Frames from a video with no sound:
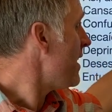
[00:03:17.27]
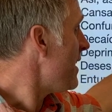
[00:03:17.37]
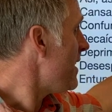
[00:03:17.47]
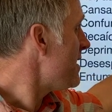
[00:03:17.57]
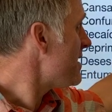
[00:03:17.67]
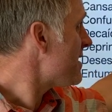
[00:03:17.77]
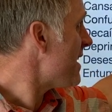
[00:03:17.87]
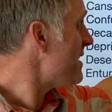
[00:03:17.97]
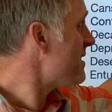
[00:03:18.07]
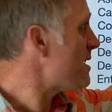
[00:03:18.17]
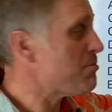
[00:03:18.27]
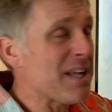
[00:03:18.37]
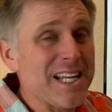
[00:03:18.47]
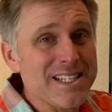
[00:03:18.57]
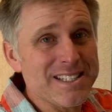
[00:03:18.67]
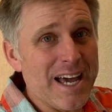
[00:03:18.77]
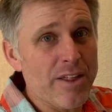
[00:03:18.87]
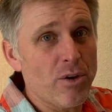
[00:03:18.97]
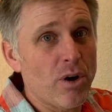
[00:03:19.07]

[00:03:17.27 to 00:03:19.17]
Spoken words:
Insensibilizado,